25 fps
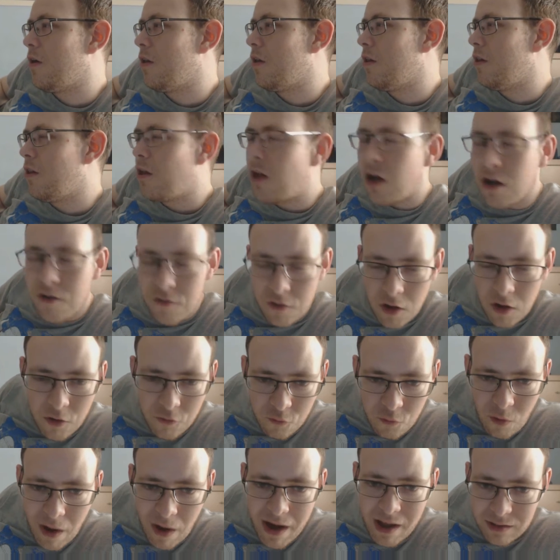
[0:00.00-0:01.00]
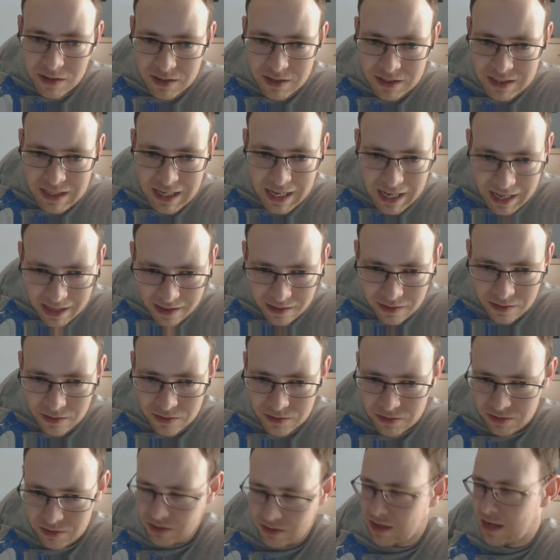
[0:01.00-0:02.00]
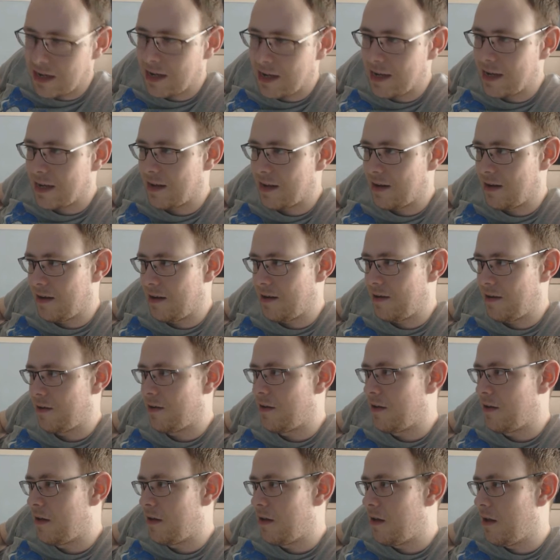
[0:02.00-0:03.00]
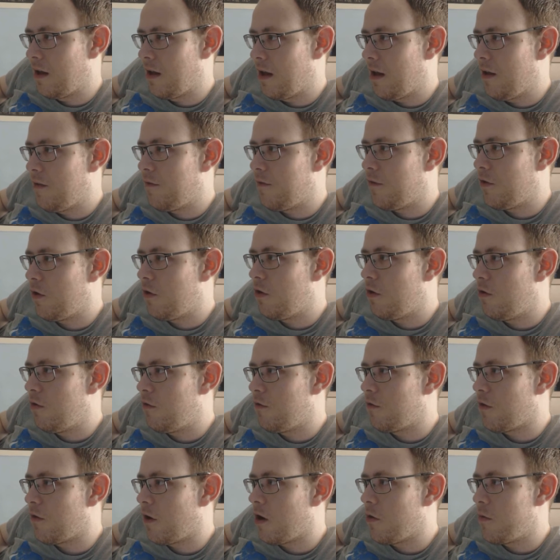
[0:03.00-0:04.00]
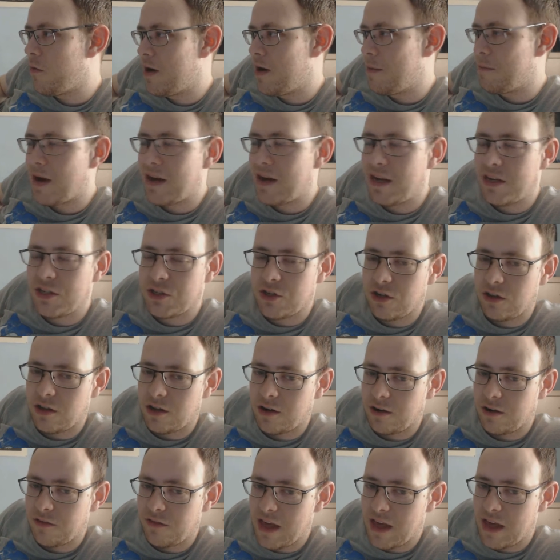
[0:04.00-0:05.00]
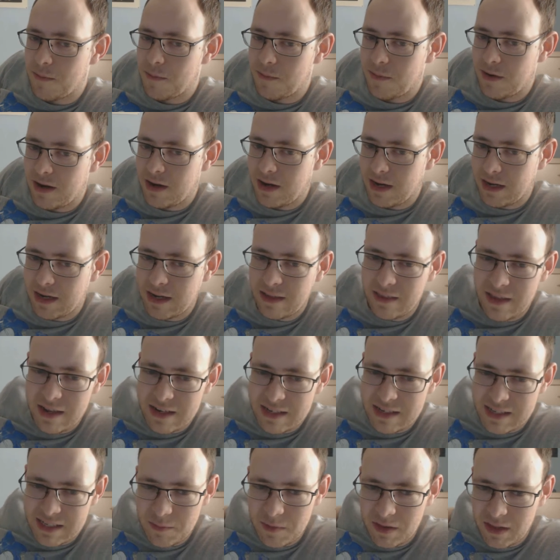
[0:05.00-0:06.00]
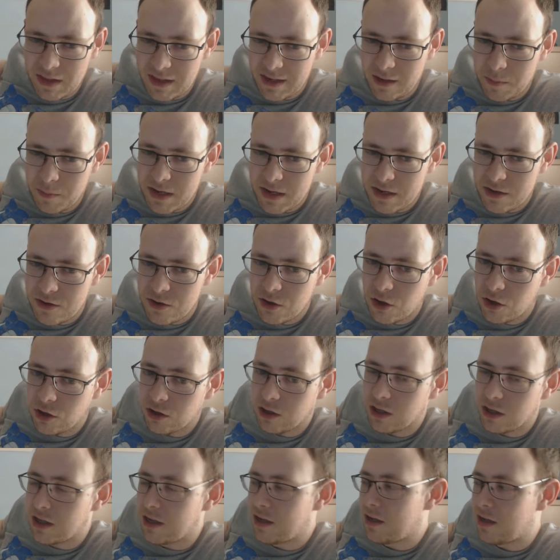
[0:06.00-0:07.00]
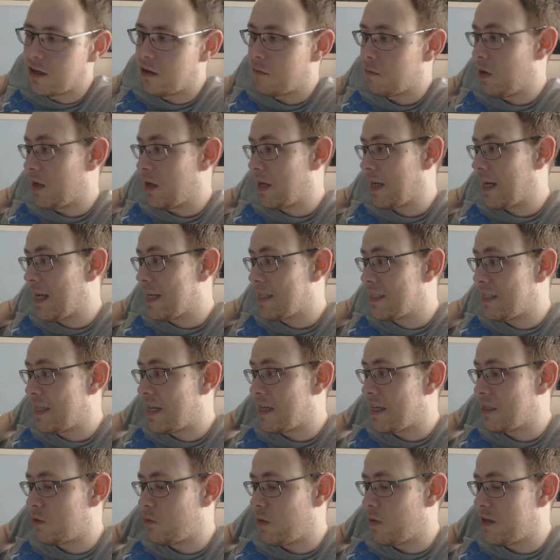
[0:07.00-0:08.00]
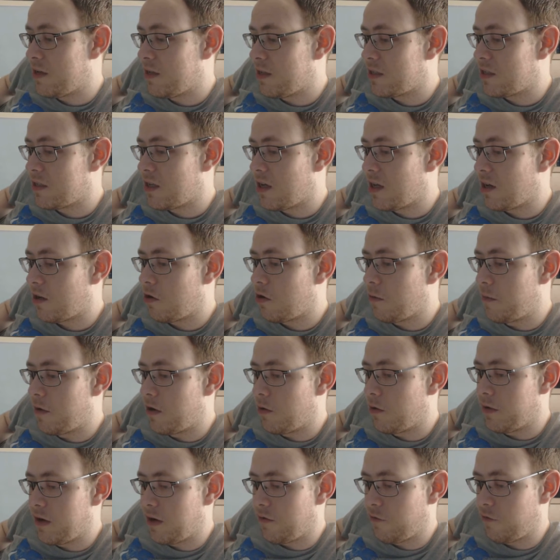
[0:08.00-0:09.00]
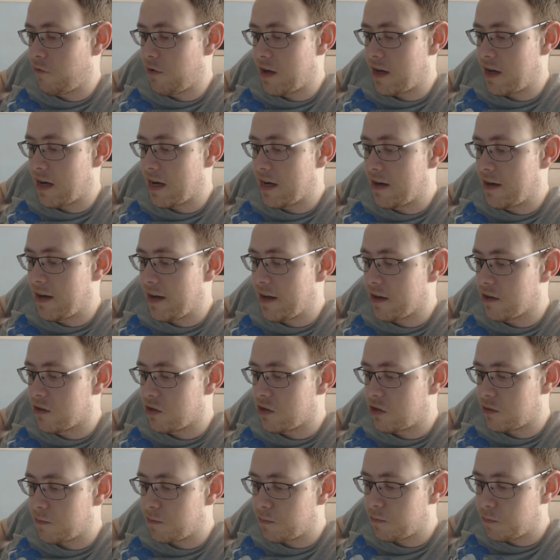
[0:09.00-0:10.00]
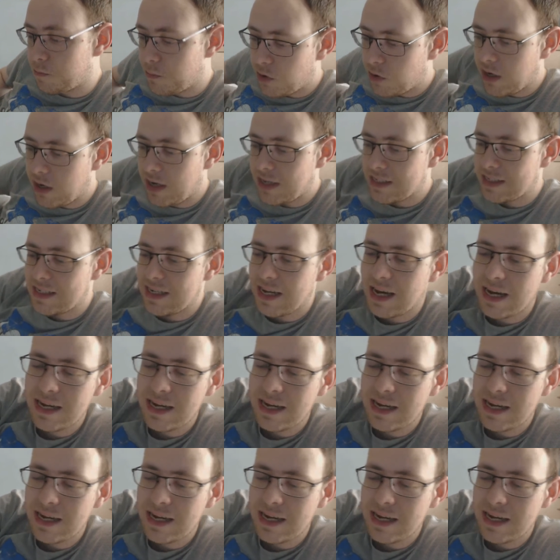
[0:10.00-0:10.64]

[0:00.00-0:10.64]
a lot of on-rails kills, and if you've already managed a lot of them, it can then seem a little bit dull. But I guess that's when you start coming up with different ideas. But it's